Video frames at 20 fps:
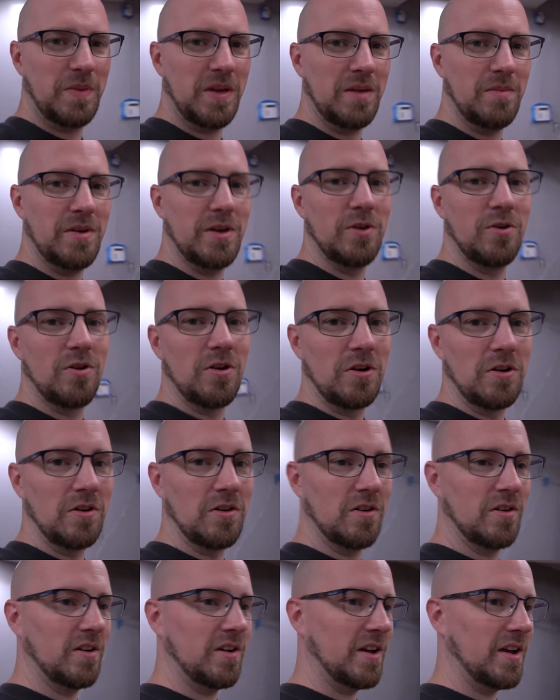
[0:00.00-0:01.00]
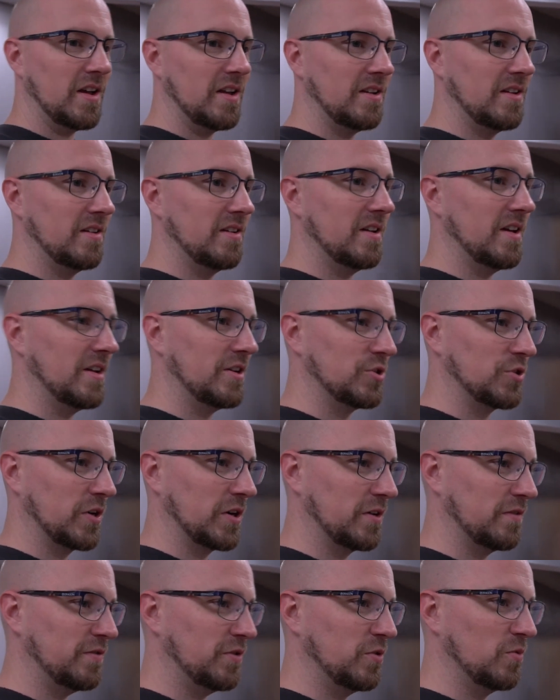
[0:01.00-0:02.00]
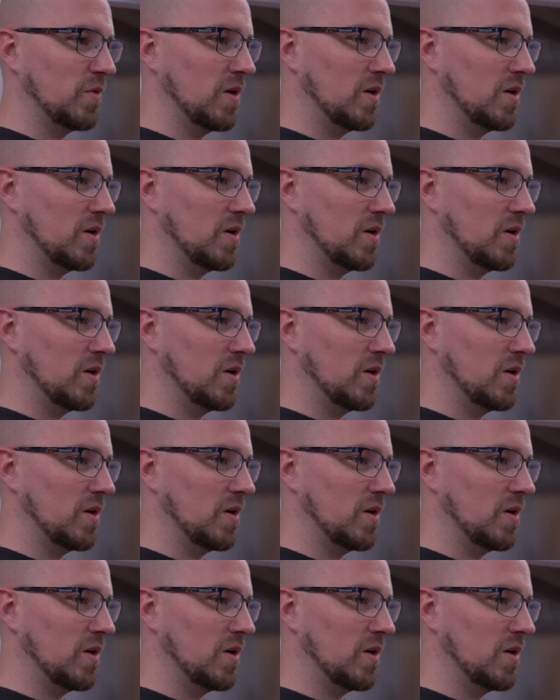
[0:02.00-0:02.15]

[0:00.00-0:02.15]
PBR and drink a few